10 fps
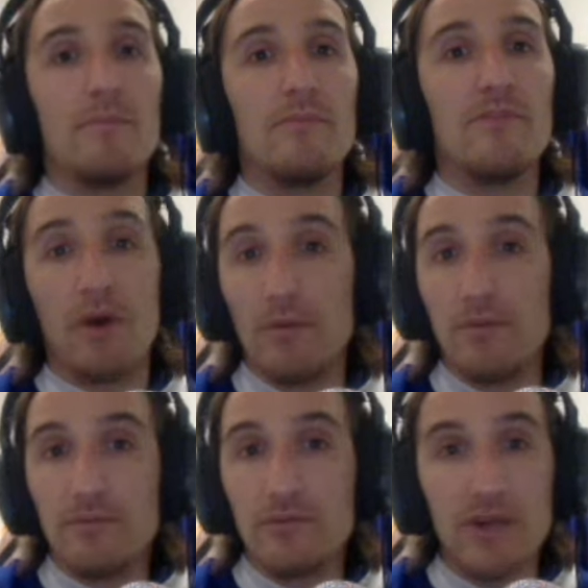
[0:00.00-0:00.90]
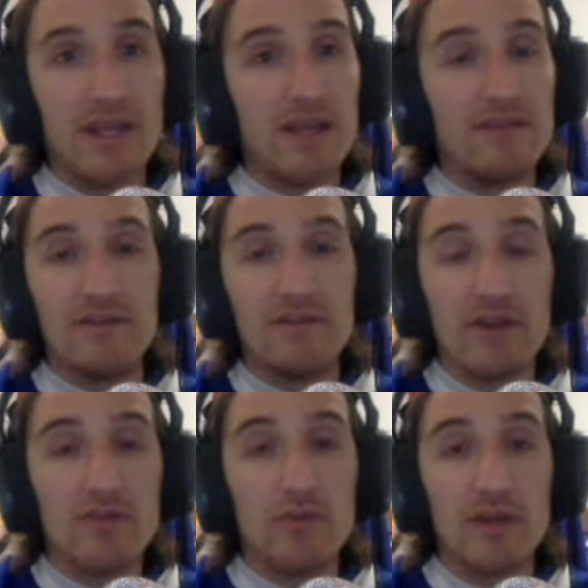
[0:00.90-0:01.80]
So 2018
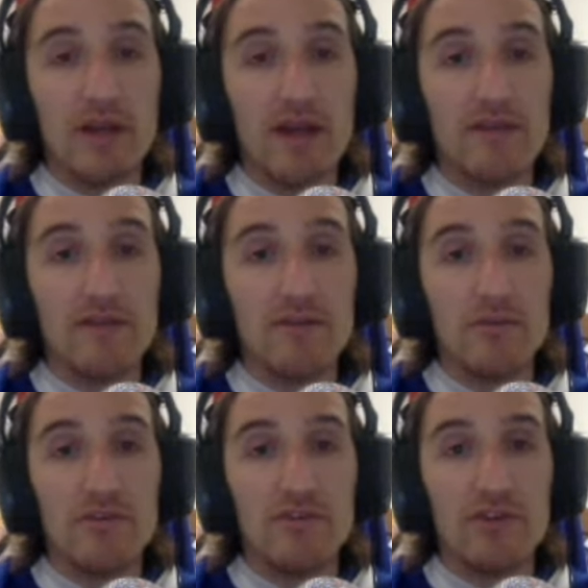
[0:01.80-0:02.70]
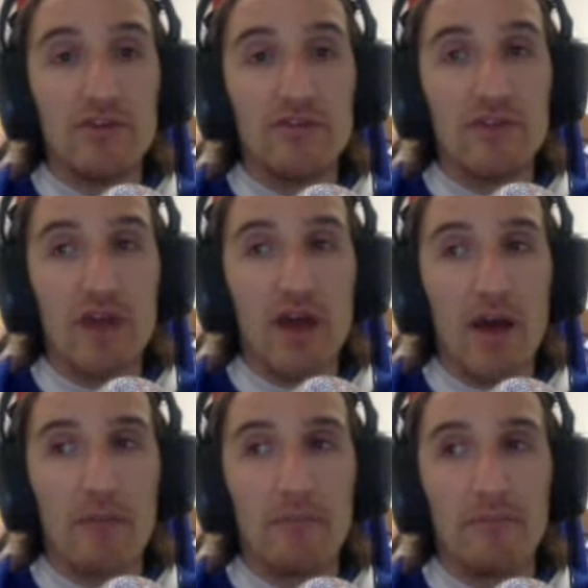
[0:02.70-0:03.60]
sucked. 2019 was just
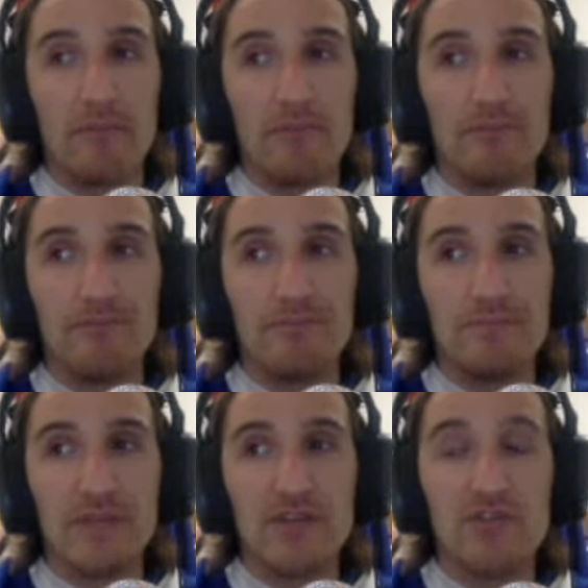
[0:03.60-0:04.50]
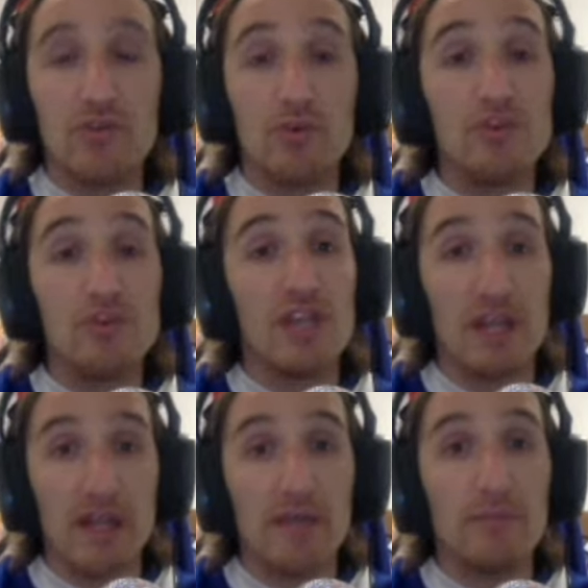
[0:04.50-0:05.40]

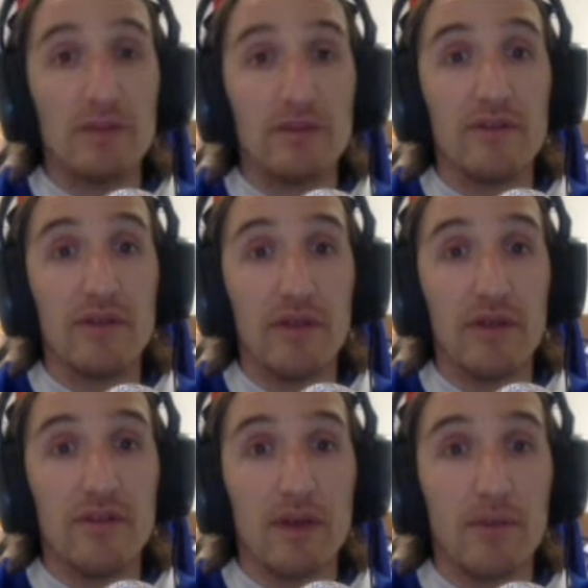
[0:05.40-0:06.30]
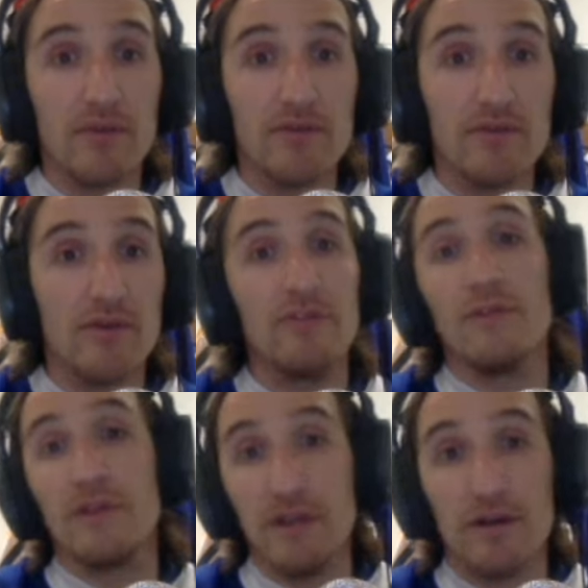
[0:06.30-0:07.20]
excruciating because I thought that was also
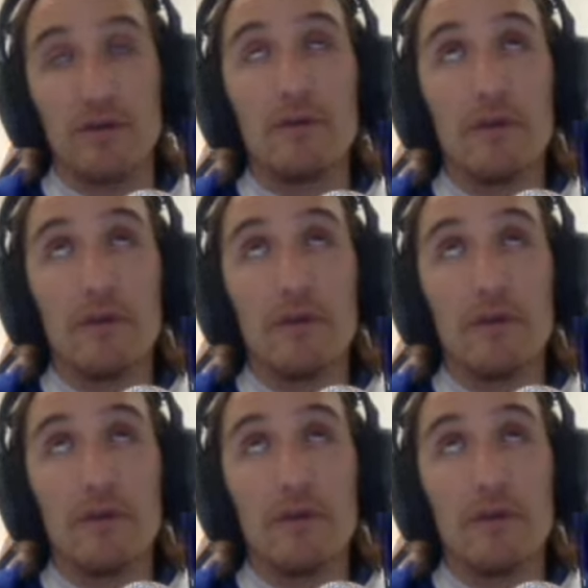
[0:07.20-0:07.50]
the year.